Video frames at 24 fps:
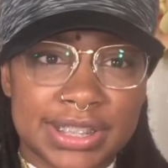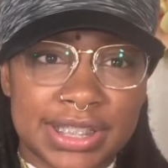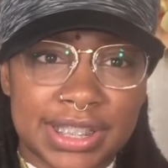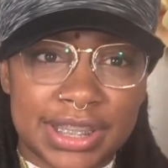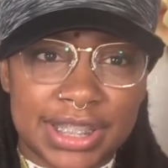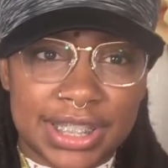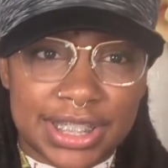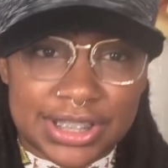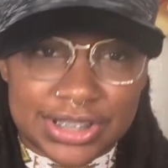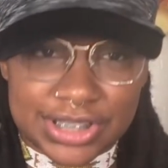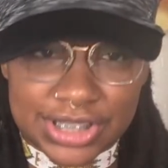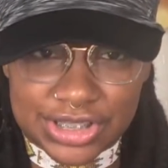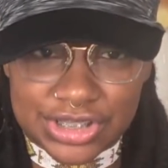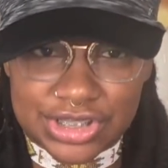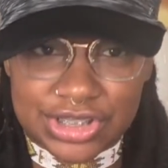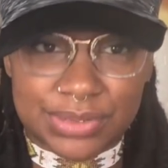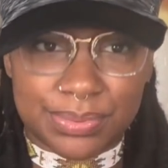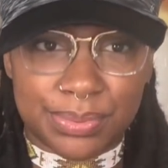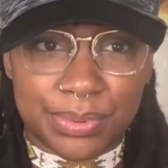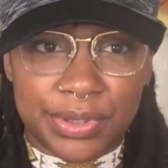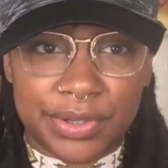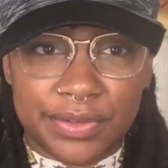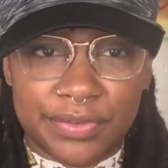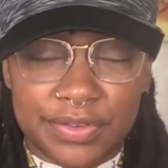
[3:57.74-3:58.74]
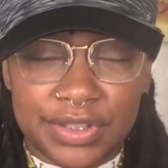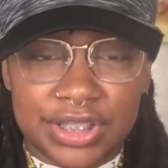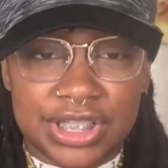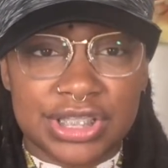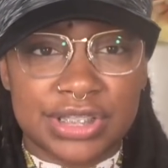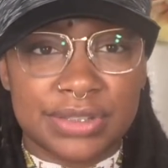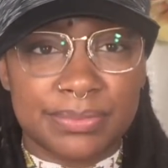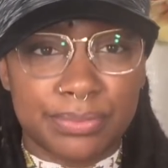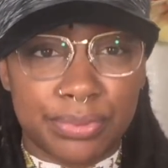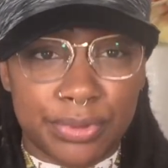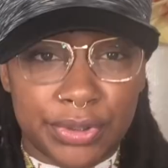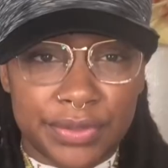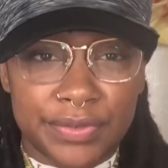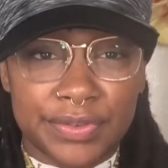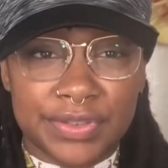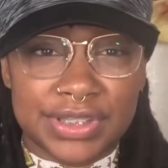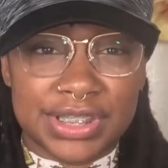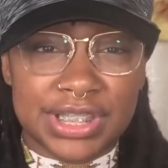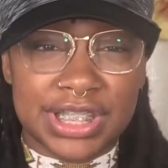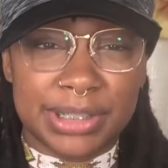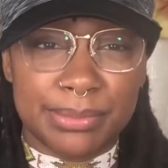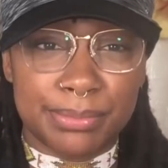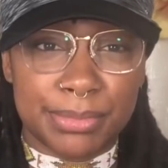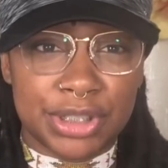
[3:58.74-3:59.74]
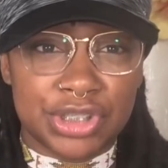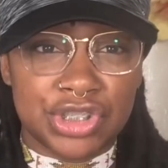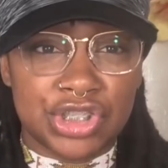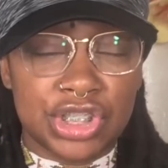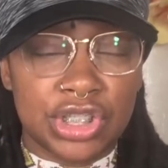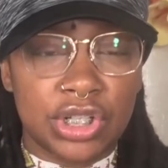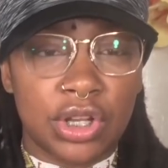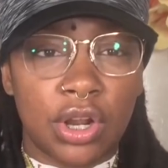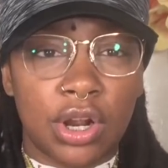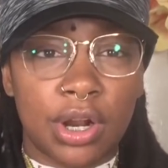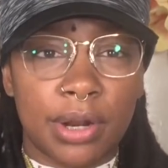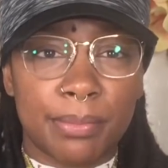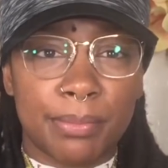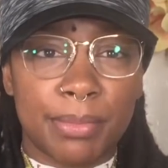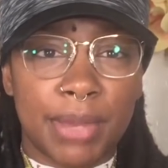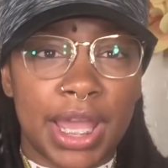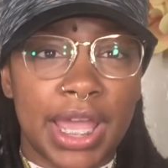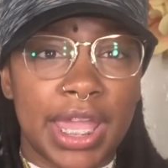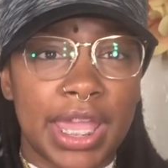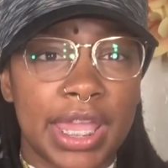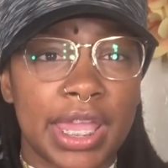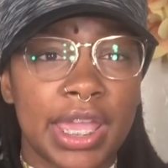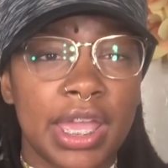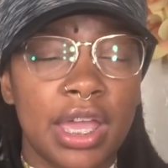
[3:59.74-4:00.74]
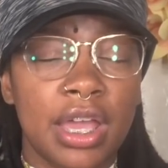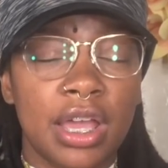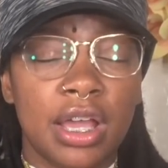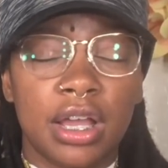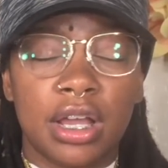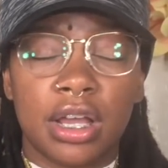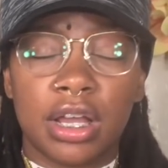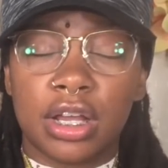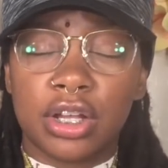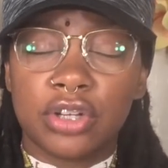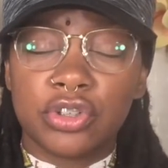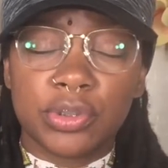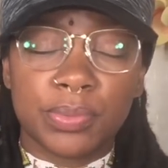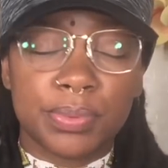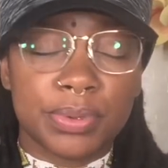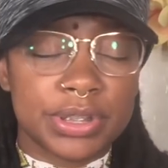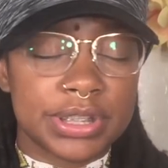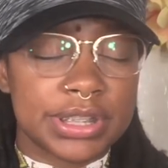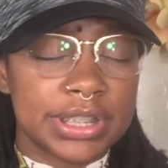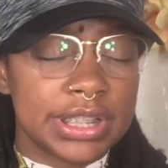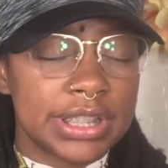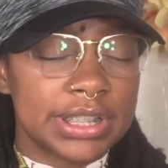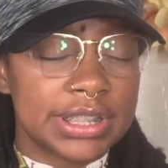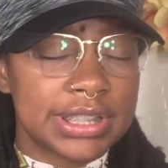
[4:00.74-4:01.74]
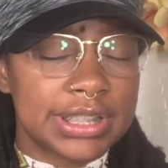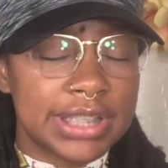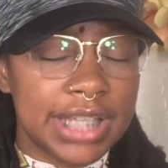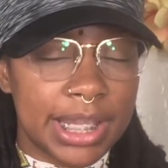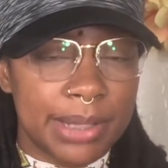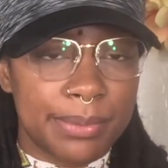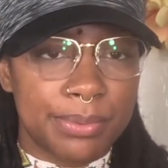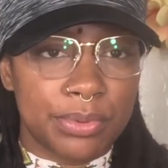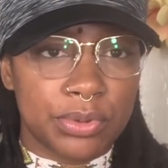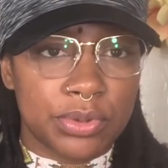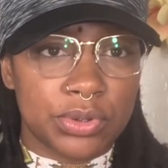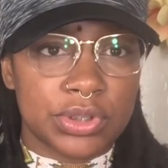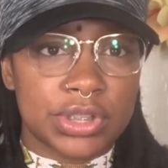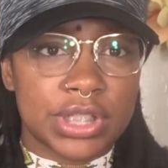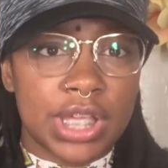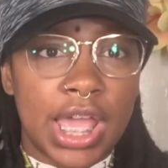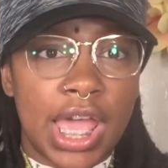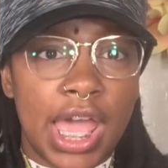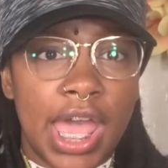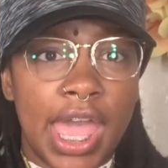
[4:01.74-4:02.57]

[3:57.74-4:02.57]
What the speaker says: the things I just previously mentioned, are my 100% staples.